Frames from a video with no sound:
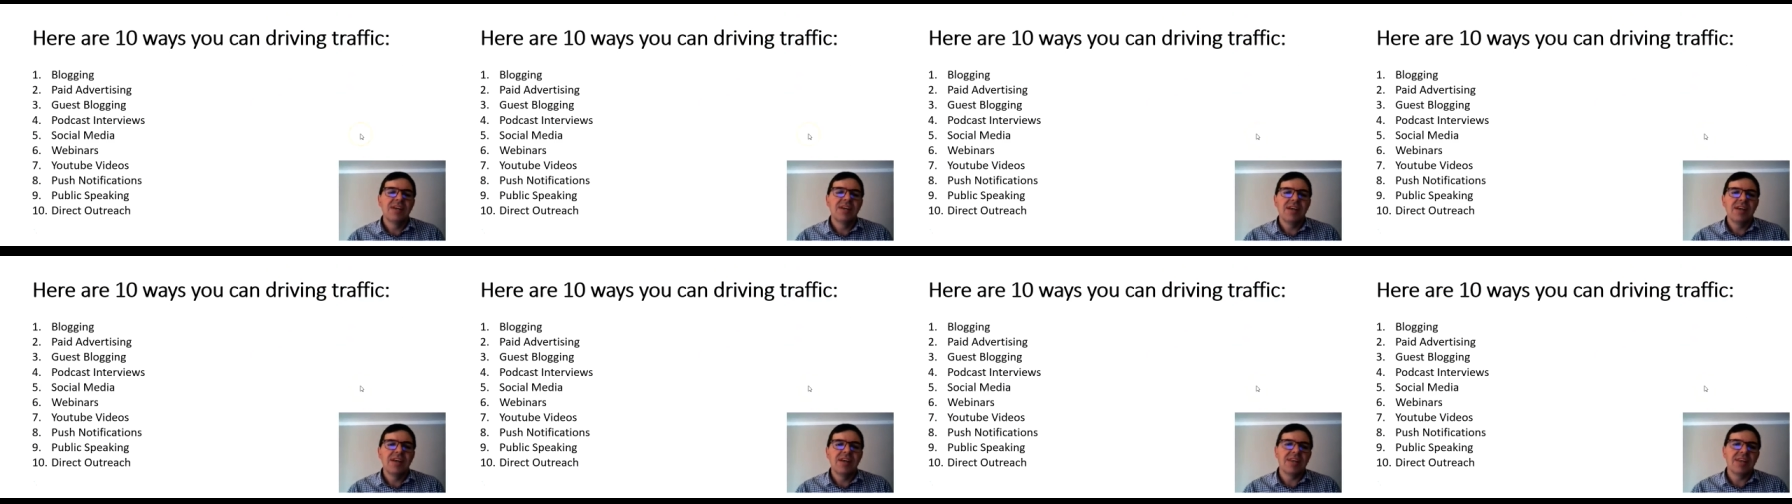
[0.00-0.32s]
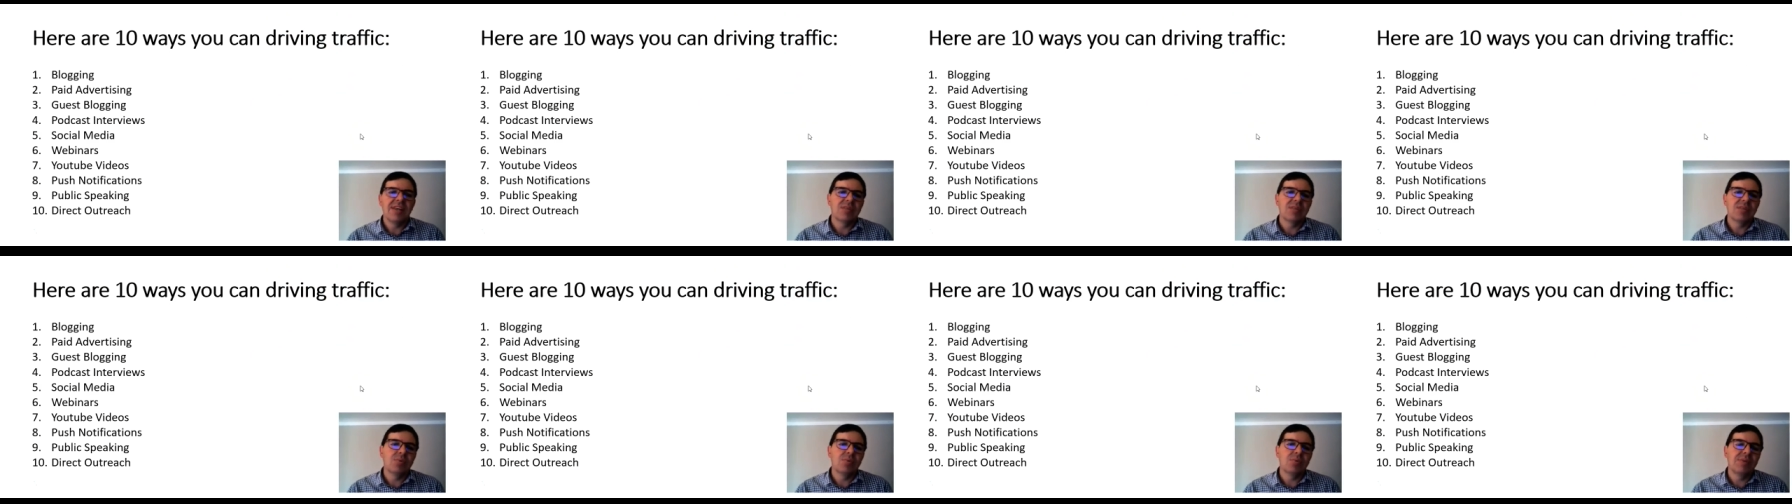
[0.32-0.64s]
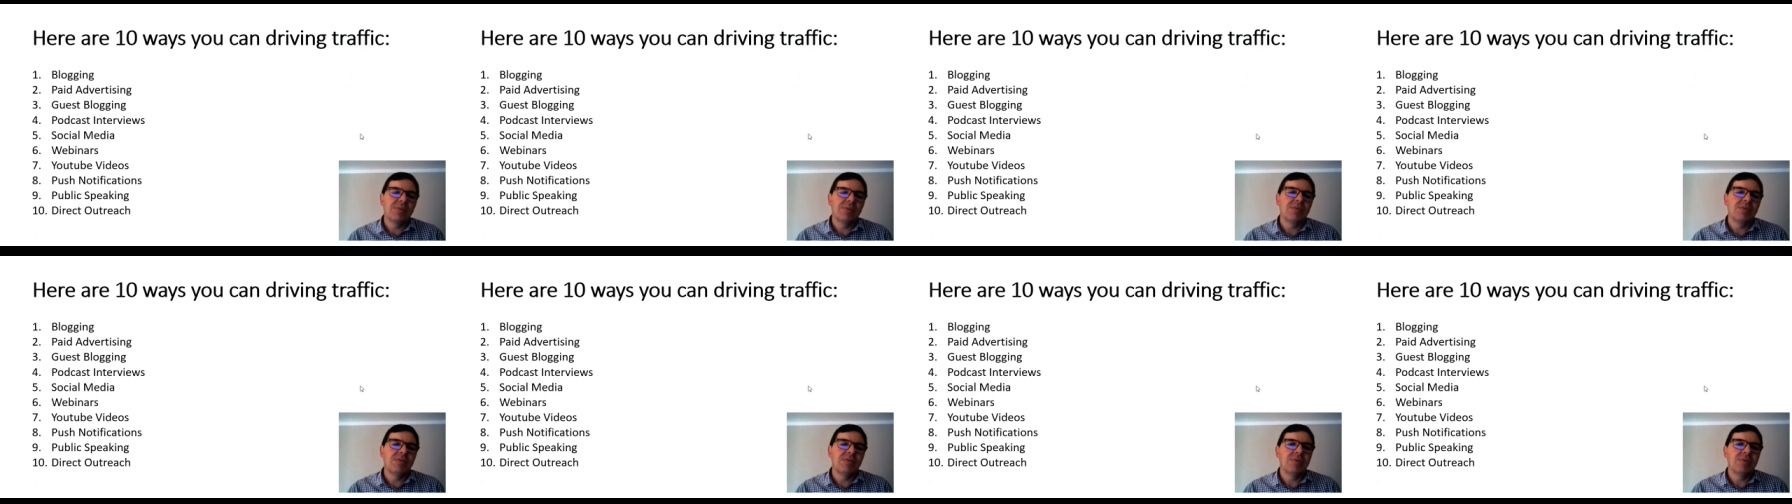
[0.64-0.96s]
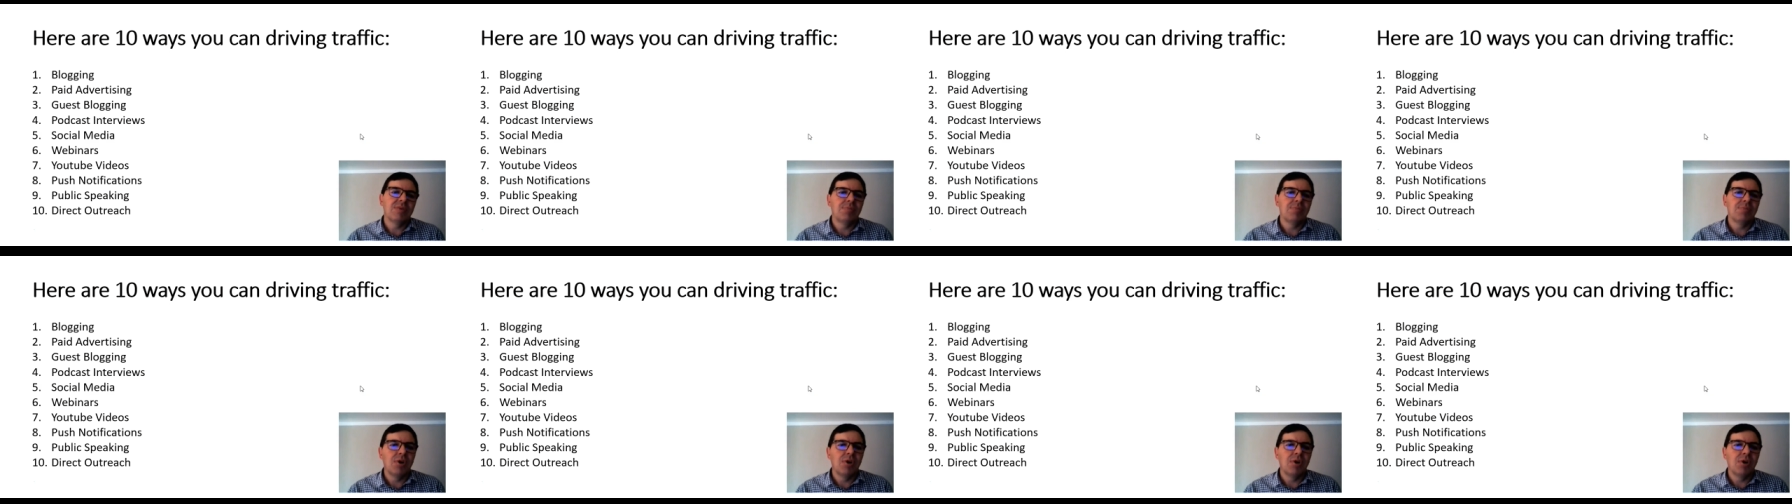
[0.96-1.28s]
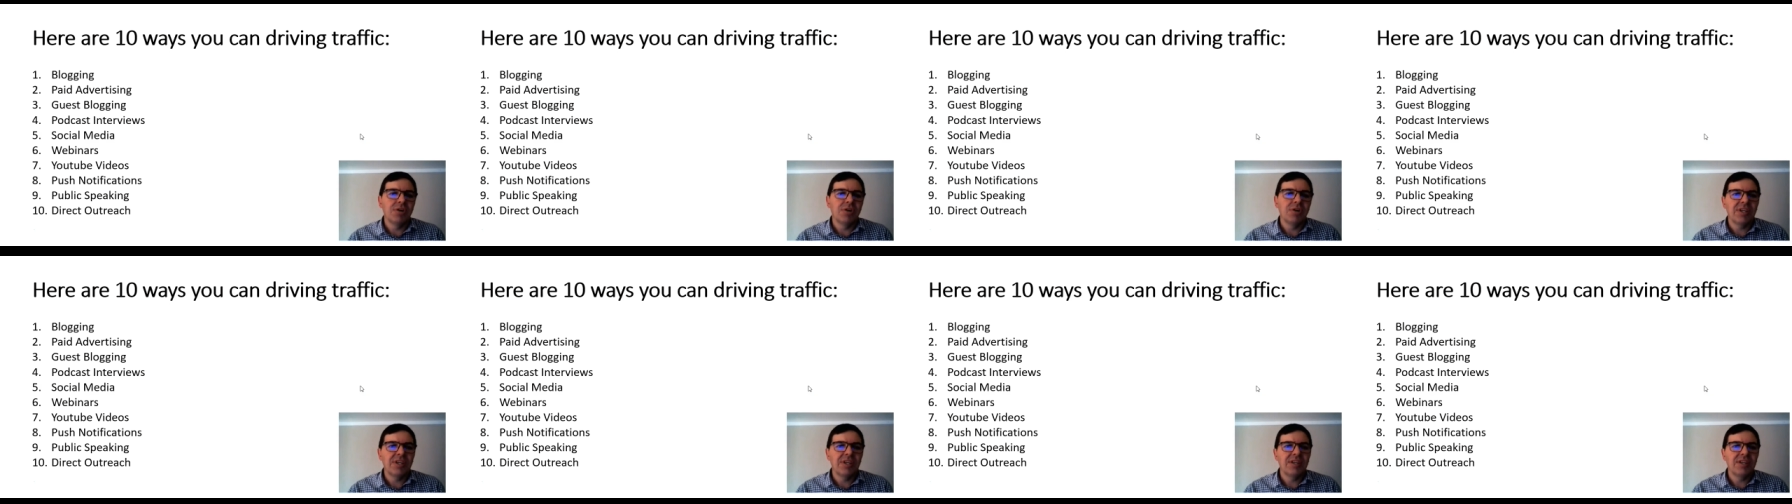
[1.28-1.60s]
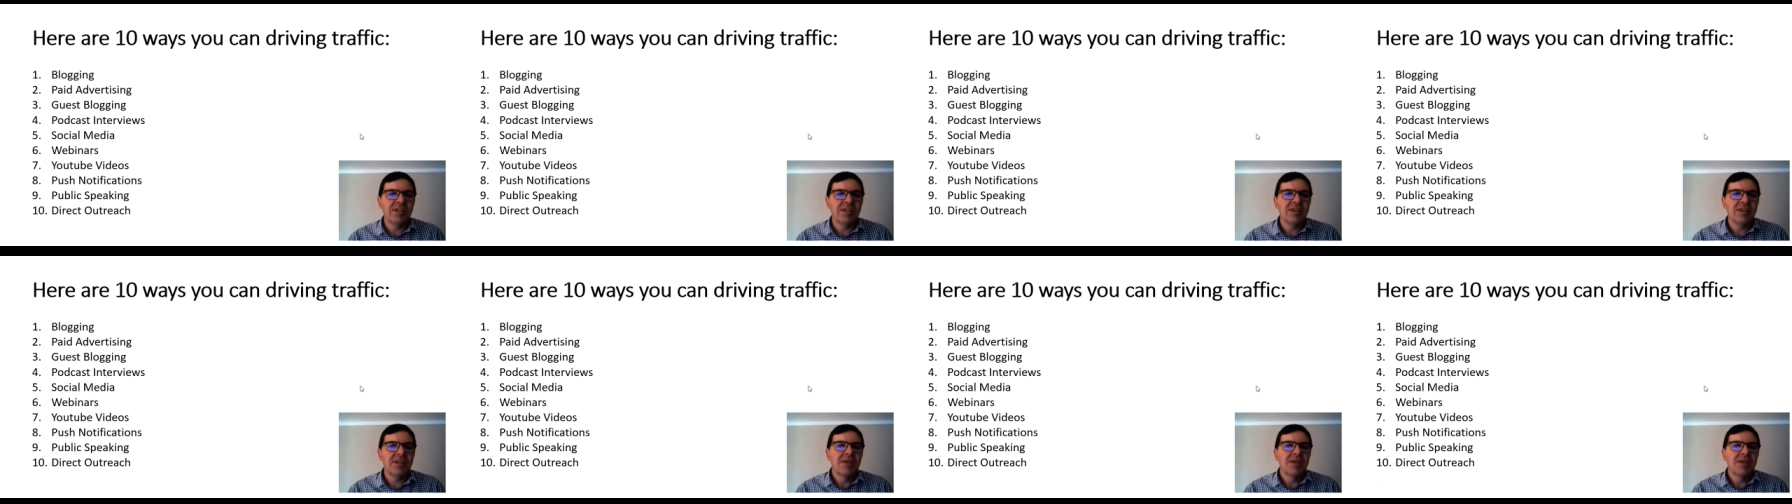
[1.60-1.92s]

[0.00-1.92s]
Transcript: And that will be with blogging,